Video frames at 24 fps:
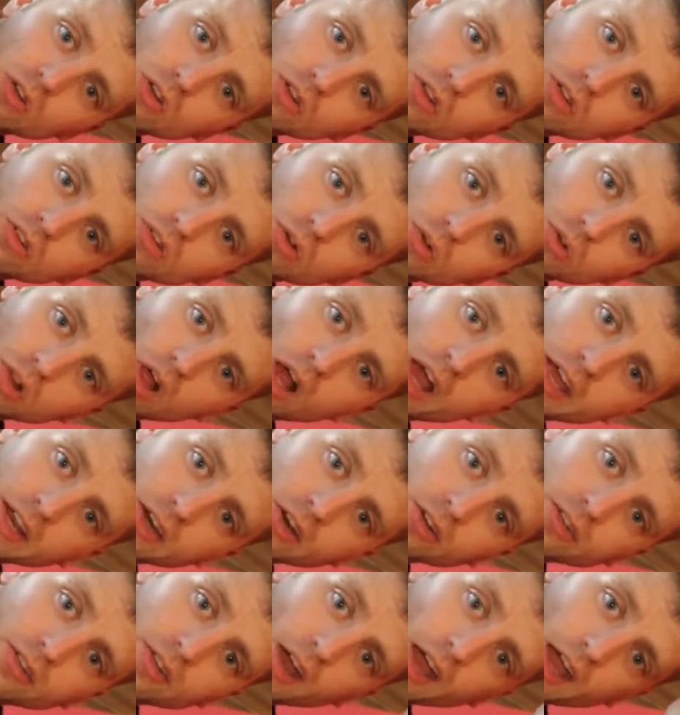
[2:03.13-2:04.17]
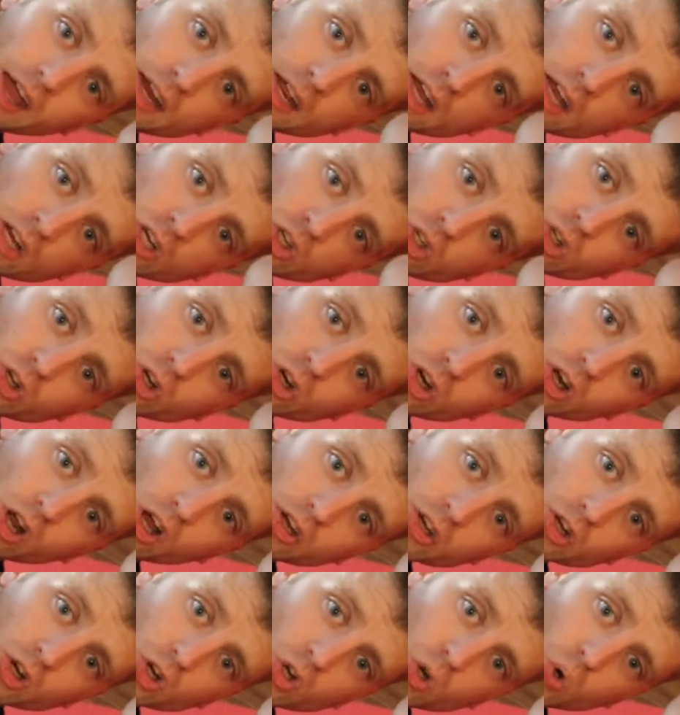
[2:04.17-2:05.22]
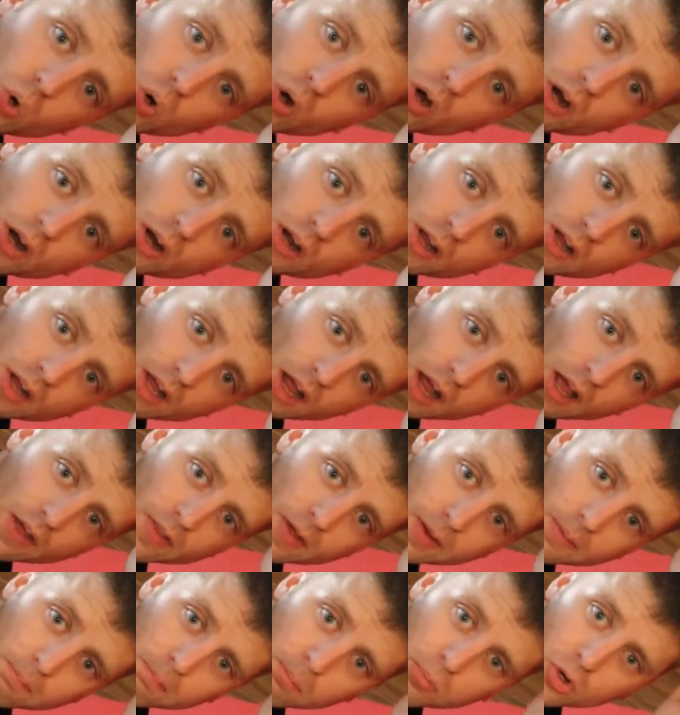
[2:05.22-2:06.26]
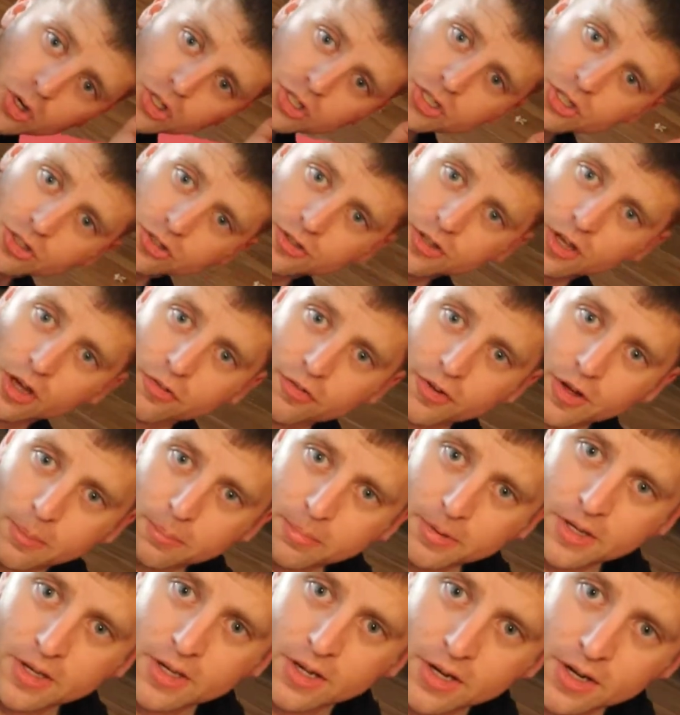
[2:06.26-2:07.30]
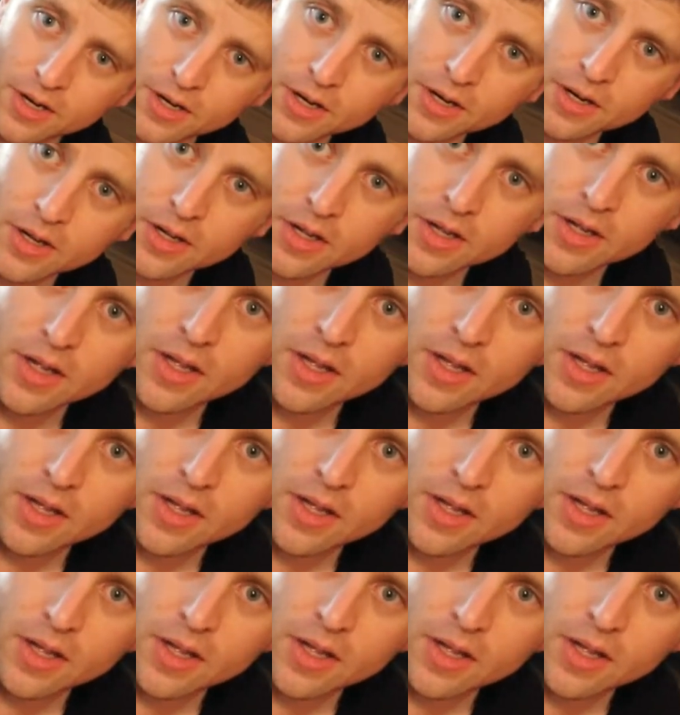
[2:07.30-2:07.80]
So lie on your side, turn on your core, and then push yourself up here